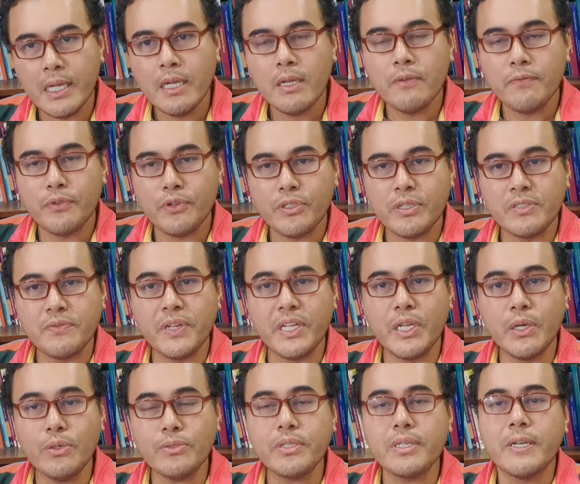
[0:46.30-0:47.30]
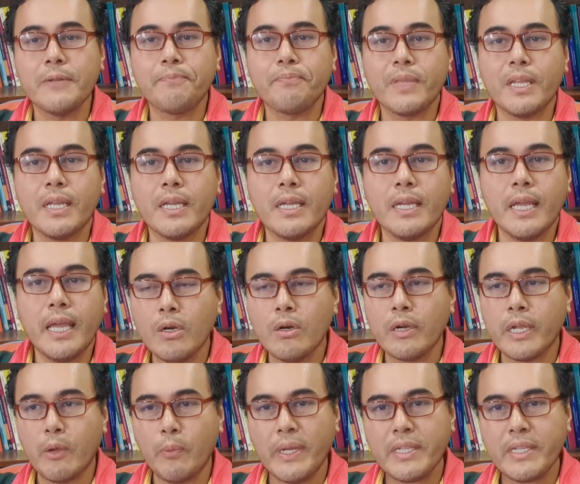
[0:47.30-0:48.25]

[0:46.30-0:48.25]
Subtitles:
future videos. Okay,